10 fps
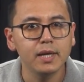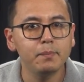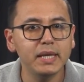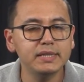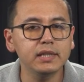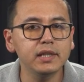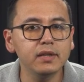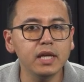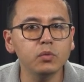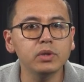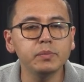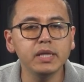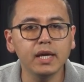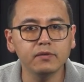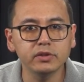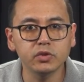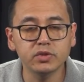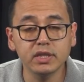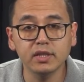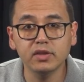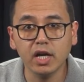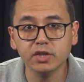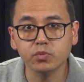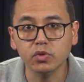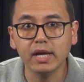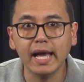basically they will be able to see the dashboard